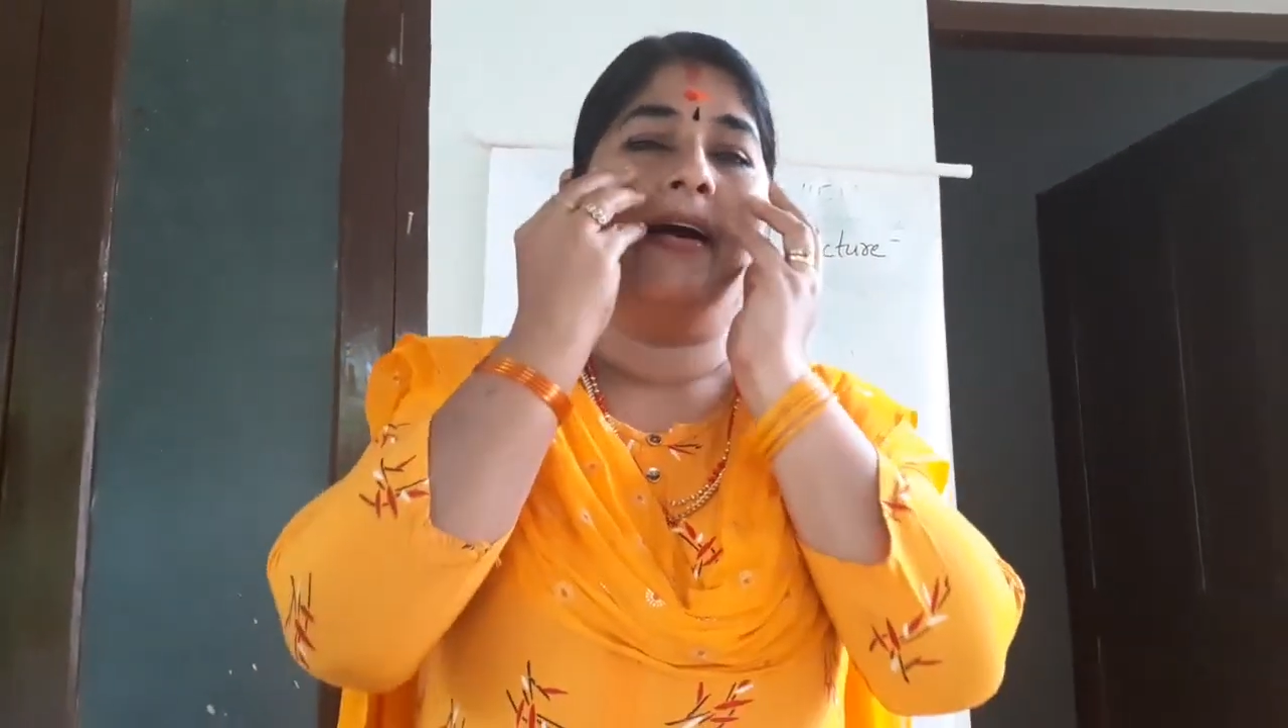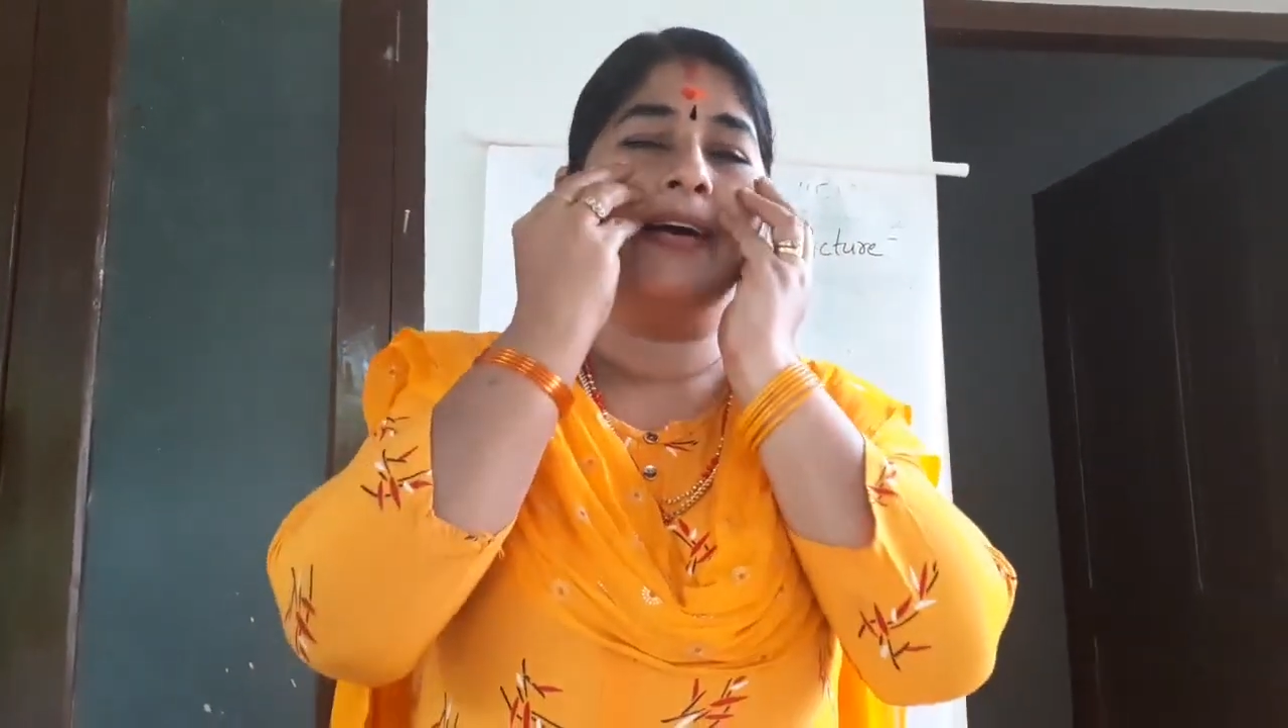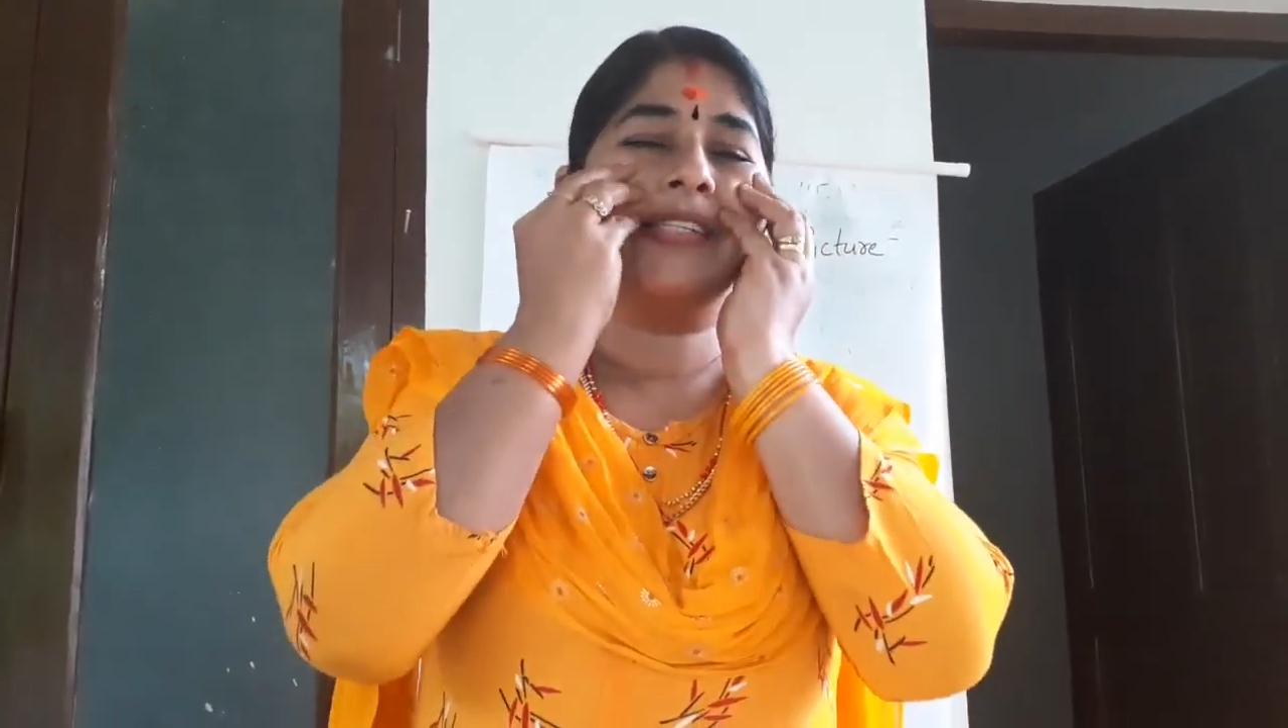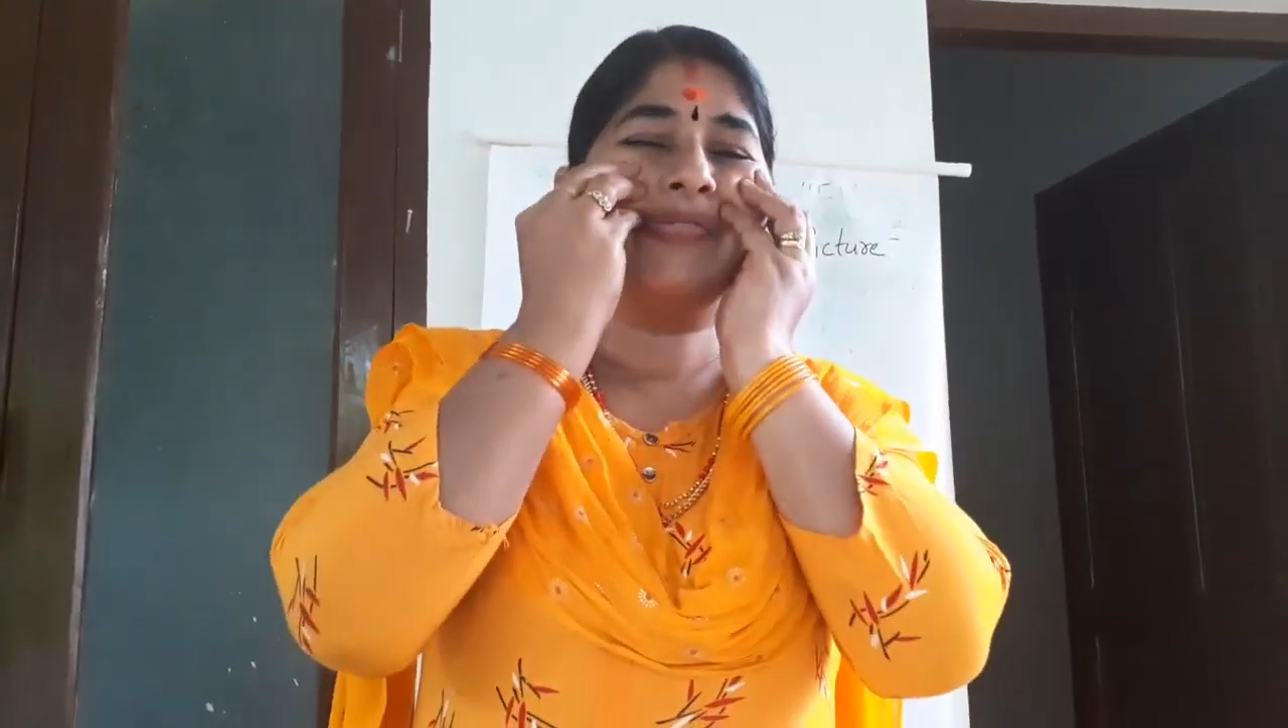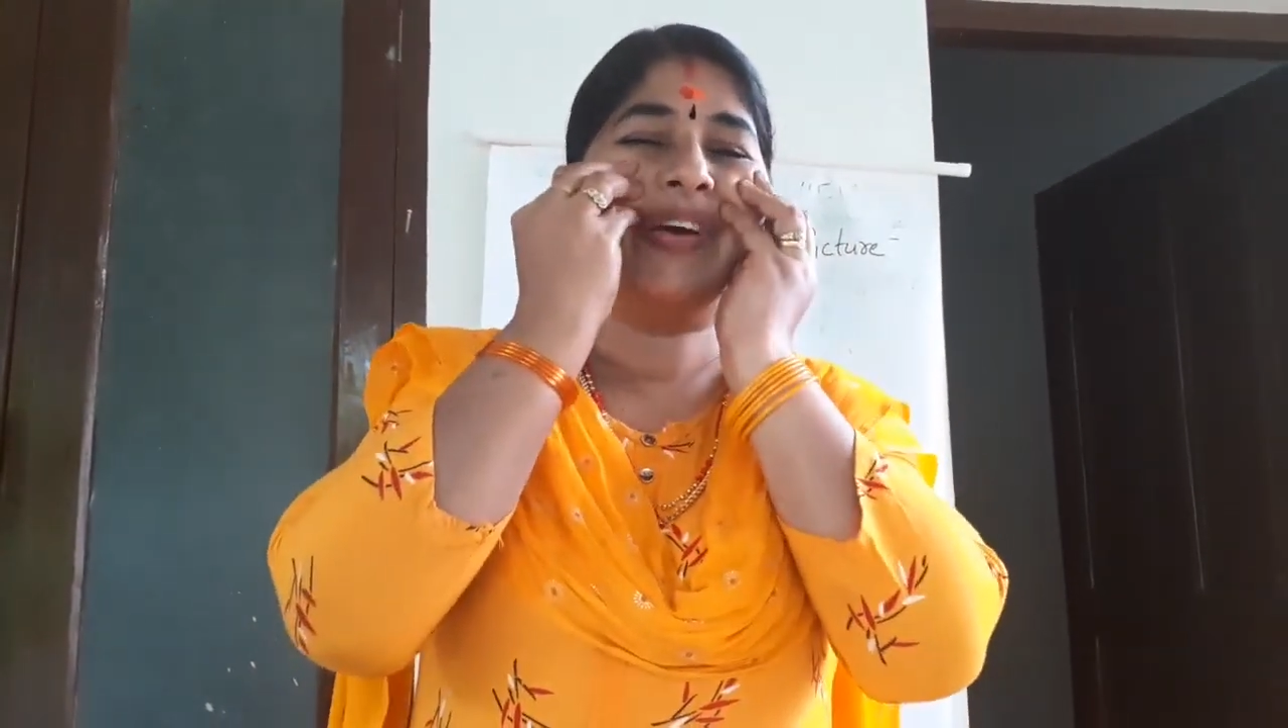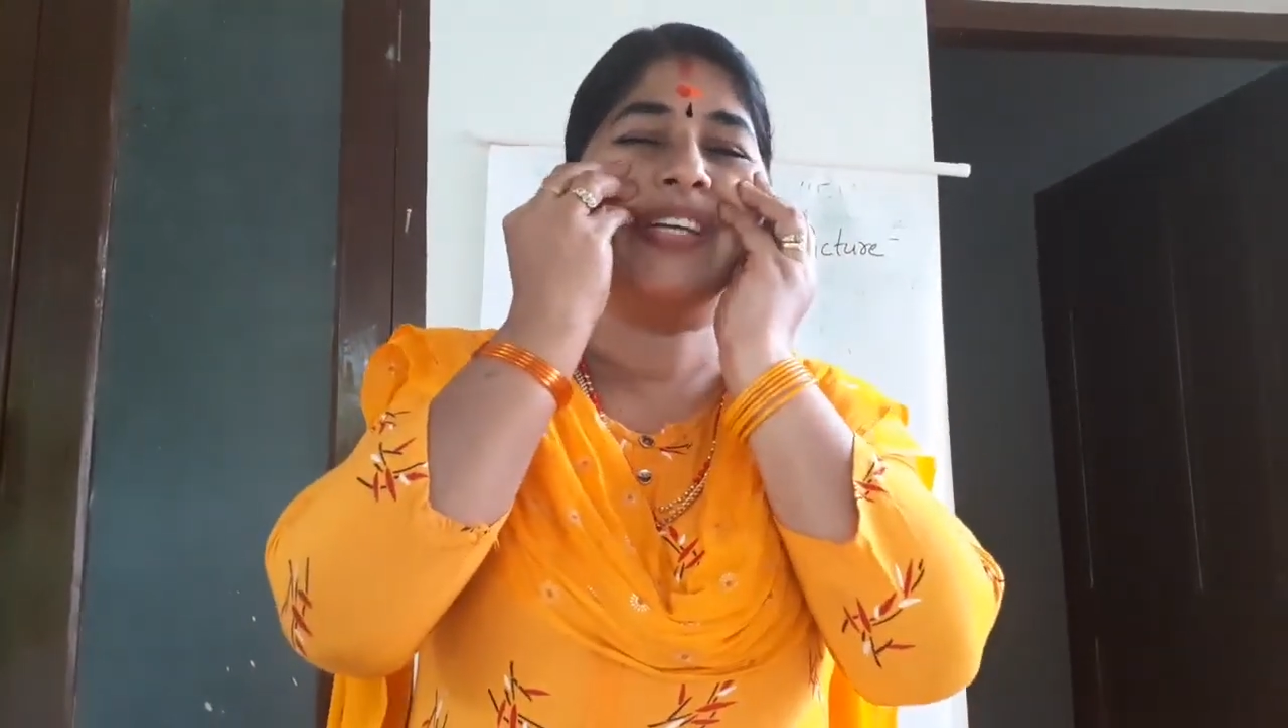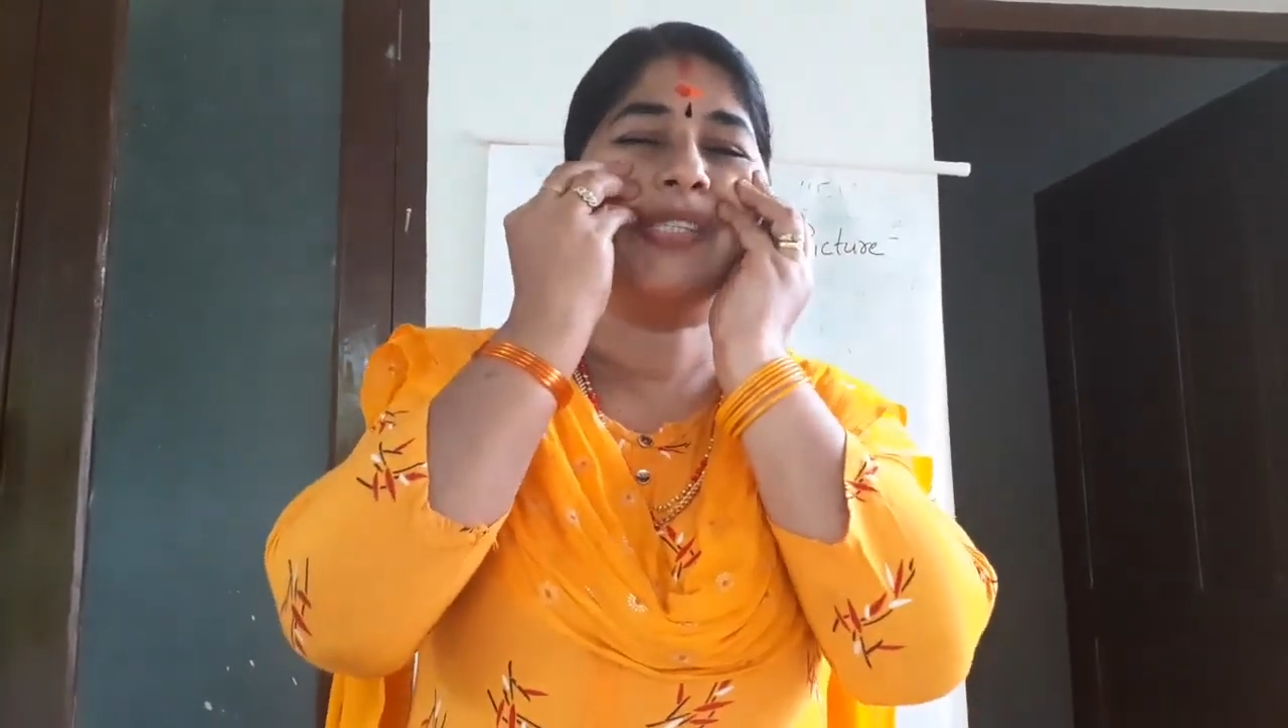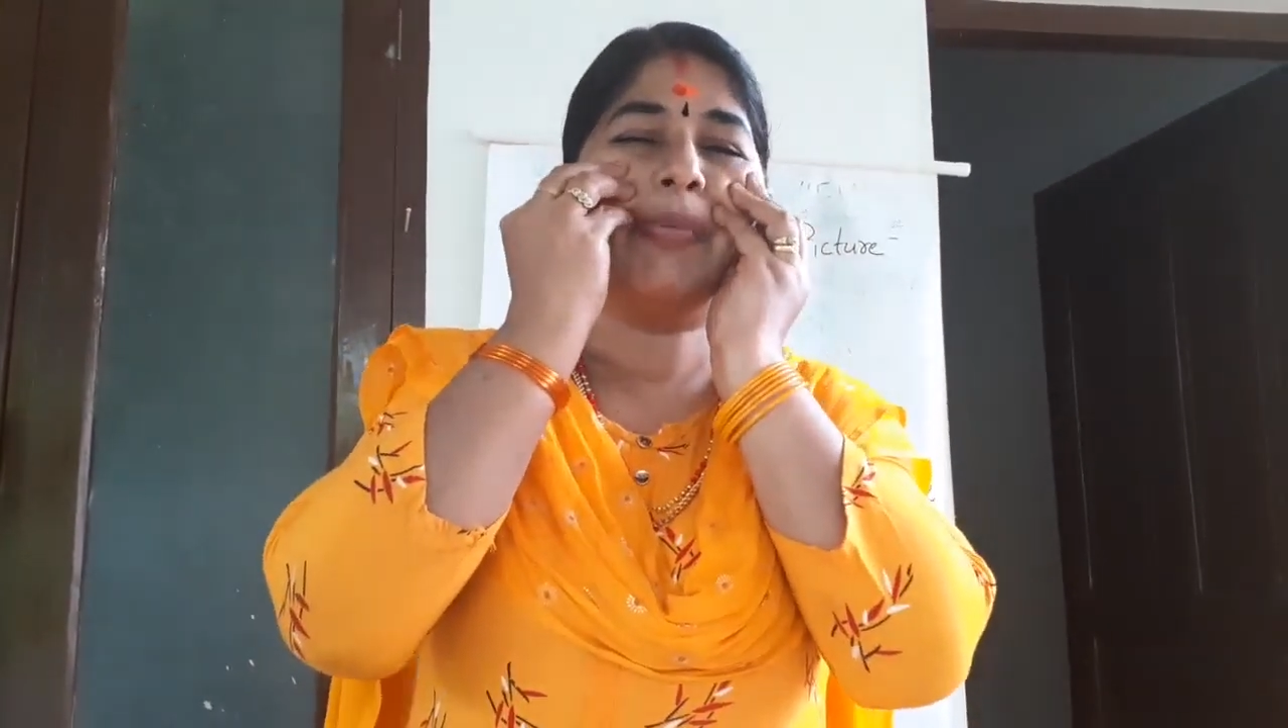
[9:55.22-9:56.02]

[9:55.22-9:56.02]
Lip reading: his face